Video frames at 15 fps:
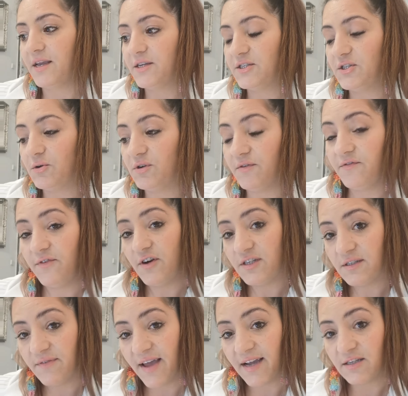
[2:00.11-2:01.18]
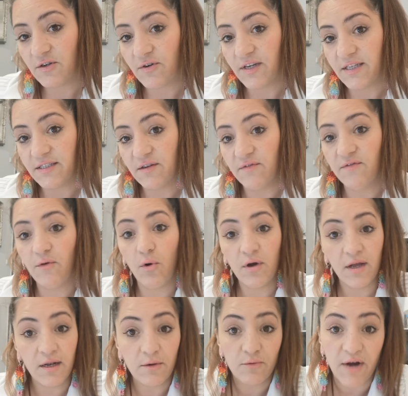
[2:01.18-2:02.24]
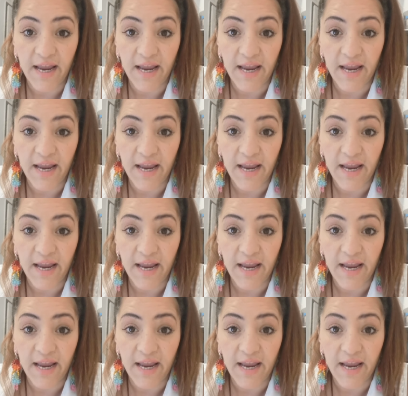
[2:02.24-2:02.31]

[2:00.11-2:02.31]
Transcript: So, the first factor is the vocal